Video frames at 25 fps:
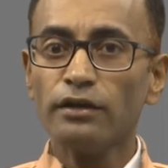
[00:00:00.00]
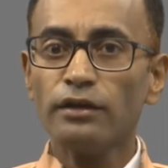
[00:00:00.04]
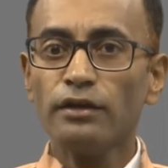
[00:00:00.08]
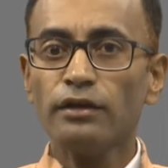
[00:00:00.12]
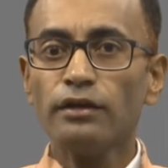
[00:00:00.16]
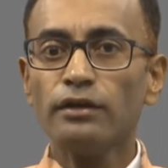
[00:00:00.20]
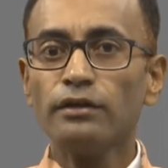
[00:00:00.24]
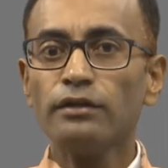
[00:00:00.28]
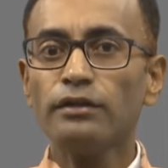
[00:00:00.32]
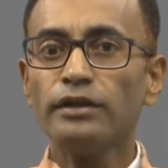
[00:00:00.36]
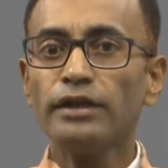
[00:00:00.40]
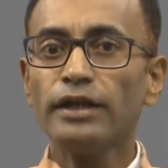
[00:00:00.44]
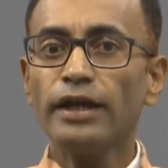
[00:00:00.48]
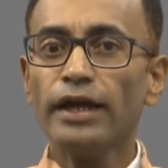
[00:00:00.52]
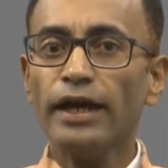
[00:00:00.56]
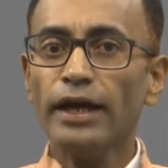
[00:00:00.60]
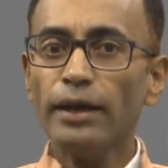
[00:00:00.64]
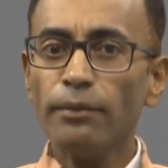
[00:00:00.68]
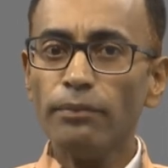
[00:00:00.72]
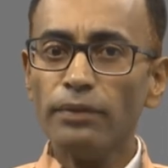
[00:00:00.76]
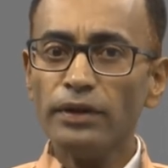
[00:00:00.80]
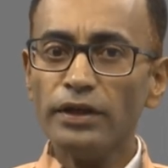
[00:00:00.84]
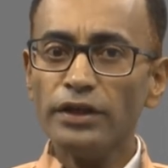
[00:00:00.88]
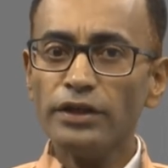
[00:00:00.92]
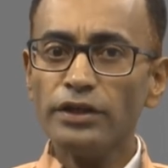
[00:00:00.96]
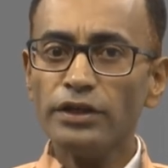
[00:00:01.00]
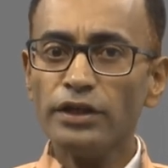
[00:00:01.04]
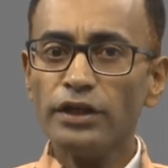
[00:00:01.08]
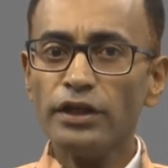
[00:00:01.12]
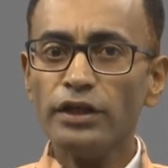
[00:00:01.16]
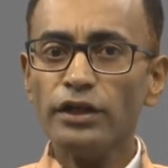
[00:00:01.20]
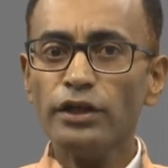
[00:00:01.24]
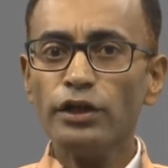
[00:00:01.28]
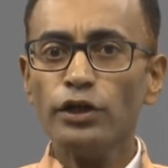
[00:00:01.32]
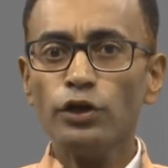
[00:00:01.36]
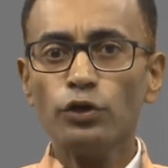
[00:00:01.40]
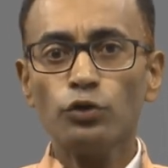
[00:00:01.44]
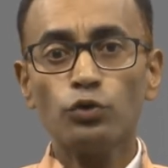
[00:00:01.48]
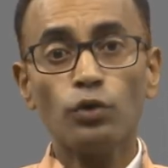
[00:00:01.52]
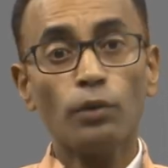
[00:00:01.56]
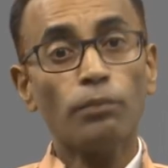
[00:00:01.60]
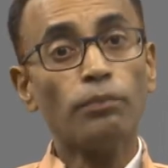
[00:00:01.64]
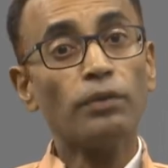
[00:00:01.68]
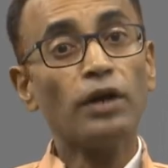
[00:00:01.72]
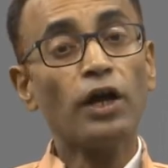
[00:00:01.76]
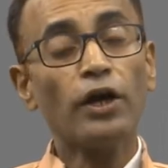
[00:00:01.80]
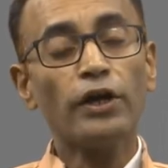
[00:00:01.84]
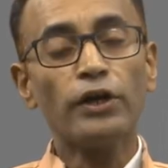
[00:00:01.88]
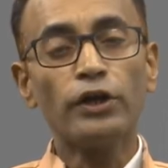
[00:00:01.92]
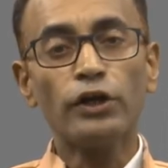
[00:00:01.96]
the ability to
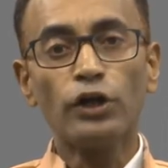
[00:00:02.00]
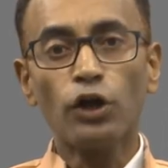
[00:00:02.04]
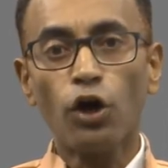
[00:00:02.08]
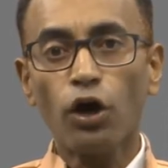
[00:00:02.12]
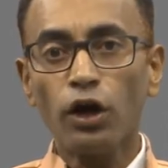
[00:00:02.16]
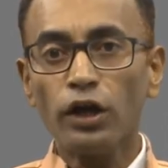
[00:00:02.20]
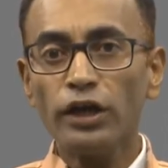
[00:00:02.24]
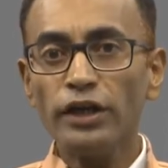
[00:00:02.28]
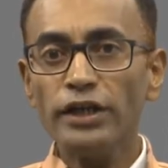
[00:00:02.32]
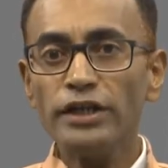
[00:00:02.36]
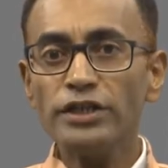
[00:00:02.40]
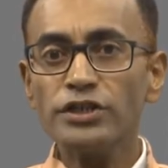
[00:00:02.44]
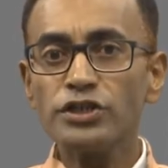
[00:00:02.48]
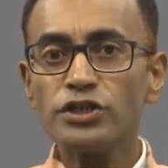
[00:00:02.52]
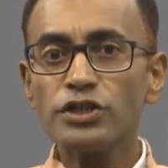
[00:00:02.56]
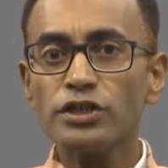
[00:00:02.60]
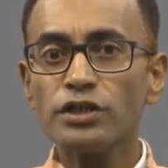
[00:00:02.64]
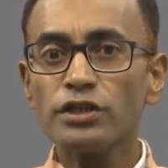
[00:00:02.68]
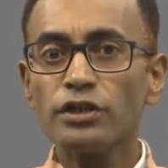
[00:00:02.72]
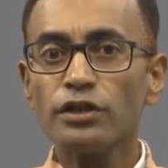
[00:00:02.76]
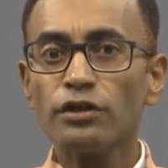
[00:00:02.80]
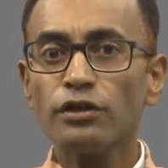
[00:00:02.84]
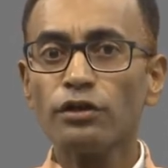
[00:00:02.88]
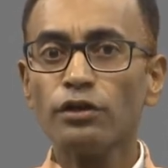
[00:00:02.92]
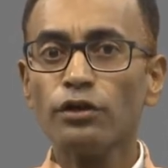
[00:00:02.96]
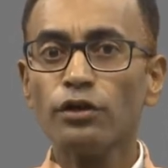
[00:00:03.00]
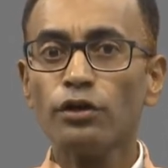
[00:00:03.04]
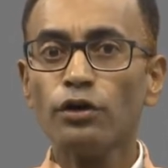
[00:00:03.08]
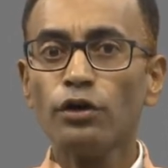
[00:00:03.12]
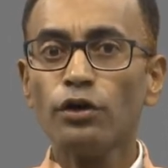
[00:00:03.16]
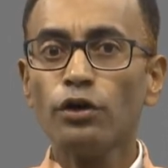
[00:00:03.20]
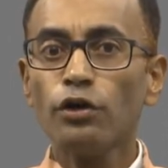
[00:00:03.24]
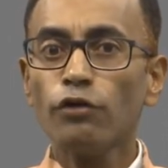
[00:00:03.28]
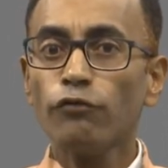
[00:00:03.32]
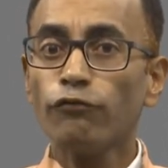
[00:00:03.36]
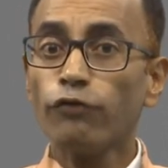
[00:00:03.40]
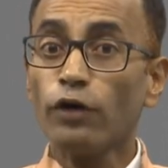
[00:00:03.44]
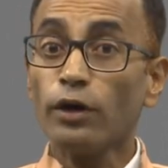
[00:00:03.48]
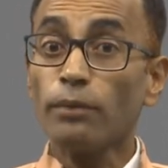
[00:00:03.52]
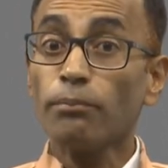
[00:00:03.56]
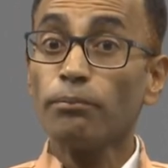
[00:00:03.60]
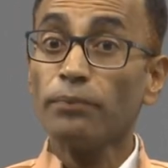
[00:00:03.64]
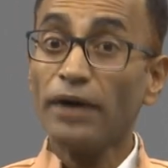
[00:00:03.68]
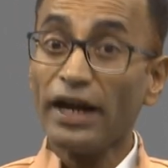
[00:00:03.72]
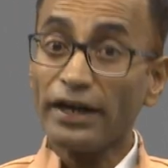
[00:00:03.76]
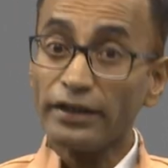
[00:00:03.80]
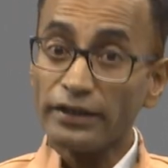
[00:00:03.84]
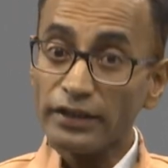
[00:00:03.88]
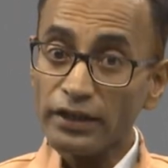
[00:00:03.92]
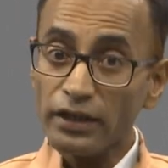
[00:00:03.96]
apply knowledge for
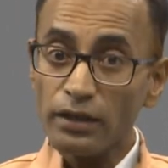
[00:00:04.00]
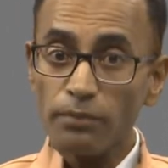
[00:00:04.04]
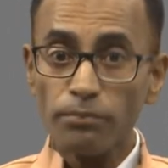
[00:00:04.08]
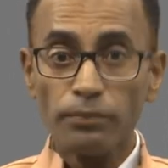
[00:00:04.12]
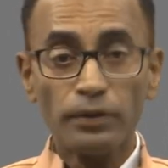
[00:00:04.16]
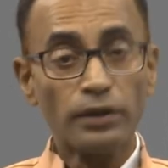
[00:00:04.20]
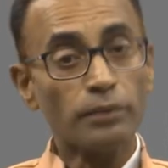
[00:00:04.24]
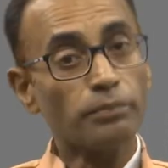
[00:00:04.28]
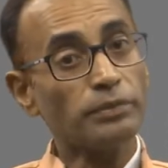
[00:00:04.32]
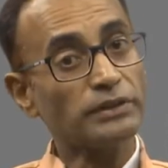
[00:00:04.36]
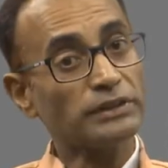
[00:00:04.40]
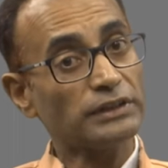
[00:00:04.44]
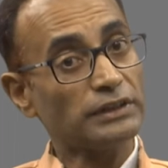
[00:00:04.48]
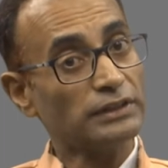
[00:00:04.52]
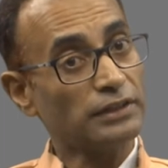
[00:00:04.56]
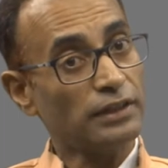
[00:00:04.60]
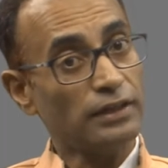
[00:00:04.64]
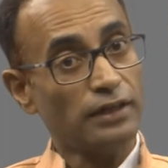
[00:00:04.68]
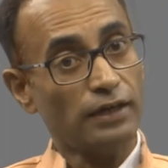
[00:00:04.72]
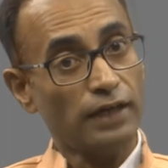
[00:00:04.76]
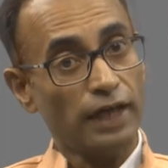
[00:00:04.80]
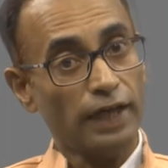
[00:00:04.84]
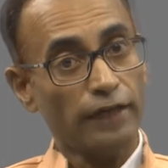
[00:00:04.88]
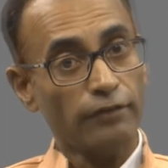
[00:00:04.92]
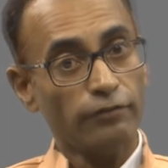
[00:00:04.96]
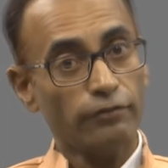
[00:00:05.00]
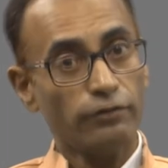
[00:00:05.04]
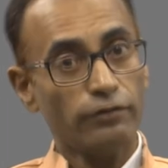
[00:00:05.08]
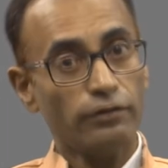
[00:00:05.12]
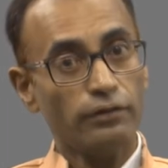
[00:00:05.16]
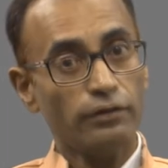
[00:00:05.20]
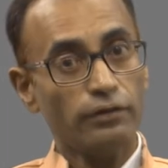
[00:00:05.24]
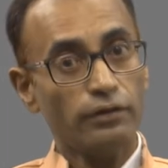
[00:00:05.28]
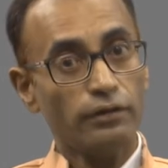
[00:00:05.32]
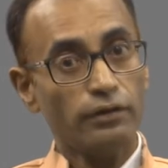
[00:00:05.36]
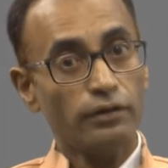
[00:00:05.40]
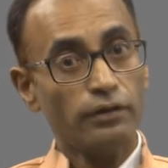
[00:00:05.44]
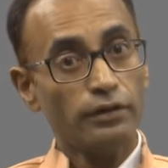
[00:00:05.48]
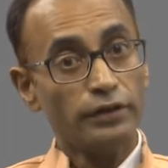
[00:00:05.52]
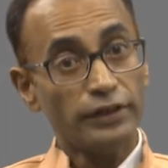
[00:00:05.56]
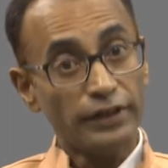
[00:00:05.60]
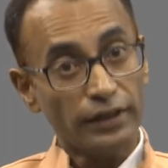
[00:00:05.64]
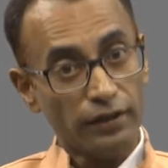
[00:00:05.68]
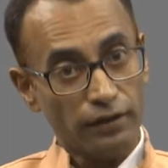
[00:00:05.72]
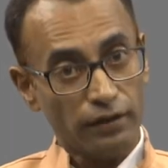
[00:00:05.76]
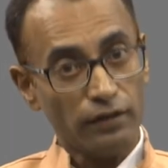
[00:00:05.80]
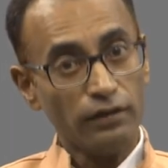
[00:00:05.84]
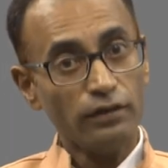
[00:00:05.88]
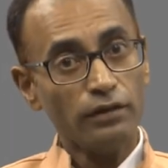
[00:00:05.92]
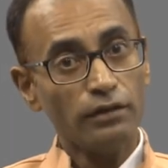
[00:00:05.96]
practical purposes in life.
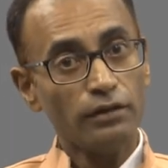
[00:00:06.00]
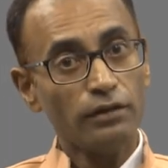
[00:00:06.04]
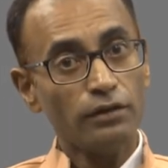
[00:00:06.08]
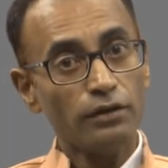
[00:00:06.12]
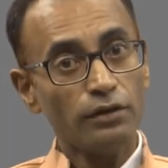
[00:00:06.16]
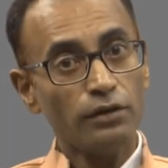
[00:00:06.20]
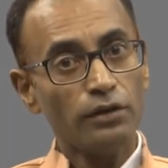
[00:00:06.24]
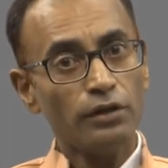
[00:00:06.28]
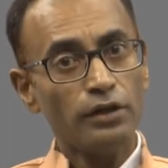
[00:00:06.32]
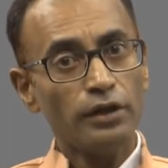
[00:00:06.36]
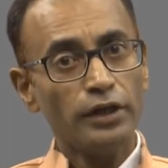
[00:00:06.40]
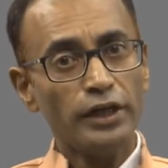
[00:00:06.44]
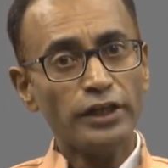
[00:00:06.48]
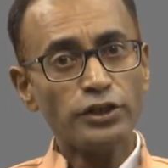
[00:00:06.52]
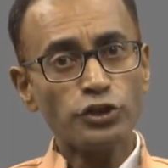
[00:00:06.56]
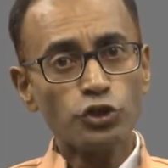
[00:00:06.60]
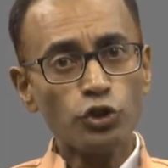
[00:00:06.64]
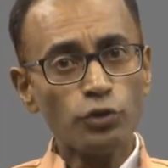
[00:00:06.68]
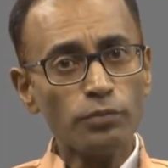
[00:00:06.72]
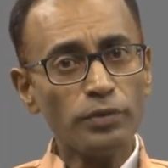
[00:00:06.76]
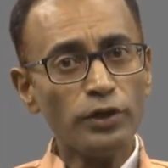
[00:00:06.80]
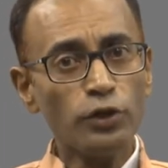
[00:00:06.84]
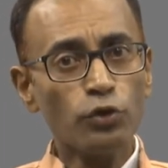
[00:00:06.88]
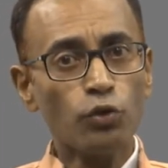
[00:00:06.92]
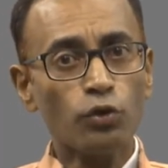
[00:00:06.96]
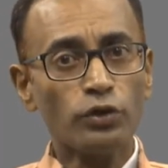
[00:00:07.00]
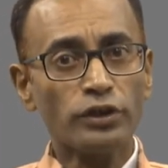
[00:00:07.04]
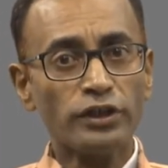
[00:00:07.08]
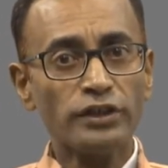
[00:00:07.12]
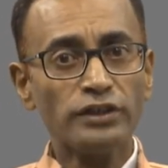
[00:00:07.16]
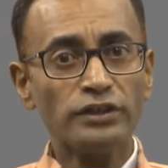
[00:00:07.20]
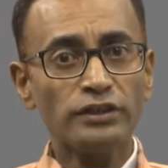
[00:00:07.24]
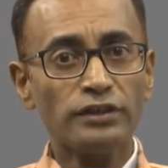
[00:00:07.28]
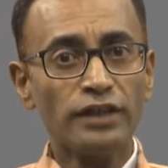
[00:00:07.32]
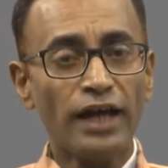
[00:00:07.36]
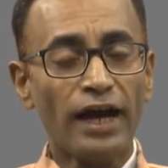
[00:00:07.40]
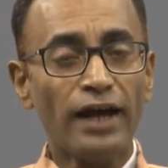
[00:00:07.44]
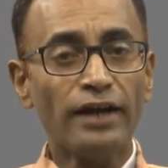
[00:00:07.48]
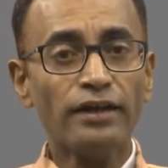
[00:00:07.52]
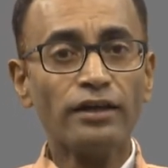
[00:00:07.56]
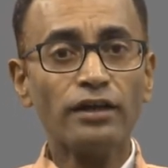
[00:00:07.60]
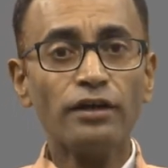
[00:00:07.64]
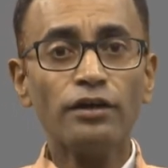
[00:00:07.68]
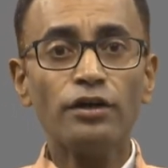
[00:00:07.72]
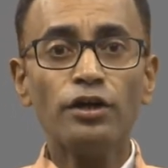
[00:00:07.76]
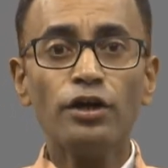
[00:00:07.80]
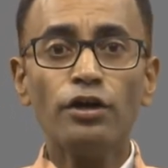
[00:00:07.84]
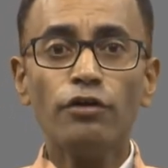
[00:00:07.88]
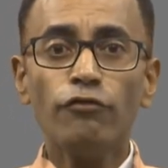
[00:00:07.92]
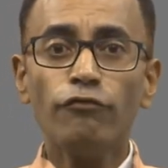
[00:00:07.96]
Here, it should be noted that
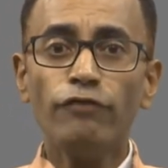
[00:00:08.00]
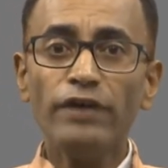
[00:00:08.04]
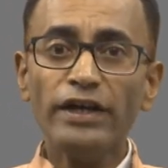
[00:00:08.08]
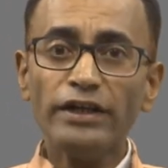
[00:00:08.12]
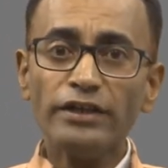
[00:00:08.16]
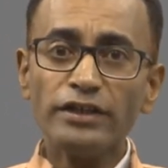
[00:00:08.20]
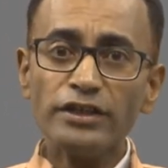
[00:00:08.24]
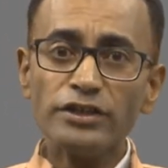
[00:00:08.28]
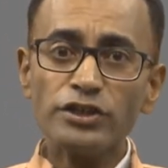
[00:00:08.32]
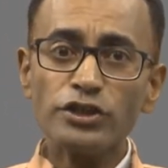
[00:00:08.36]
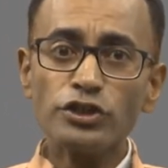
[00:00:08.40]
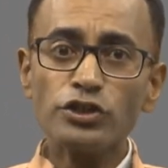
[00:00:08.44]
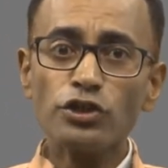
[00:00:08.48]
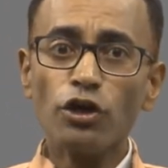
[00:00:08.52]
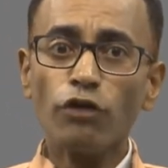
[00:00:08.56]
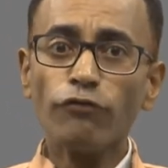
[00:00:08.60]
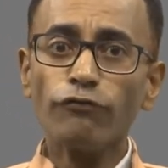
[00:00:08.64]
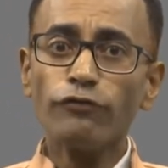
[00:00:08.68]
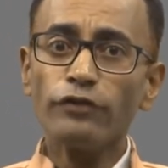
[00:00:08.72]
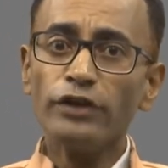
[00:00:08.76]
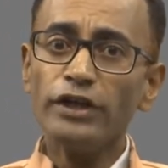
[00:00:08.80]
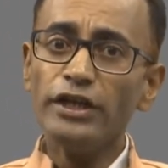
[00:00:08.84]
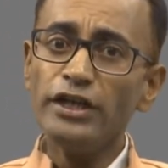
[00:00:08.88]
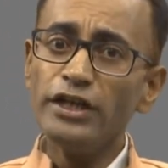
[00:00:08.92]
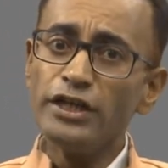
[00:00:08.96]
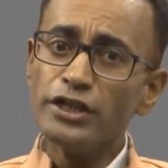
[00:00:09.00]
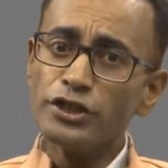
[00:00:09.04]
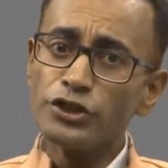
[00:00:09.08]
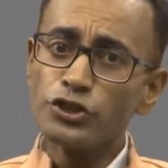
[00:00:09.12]
weightages of each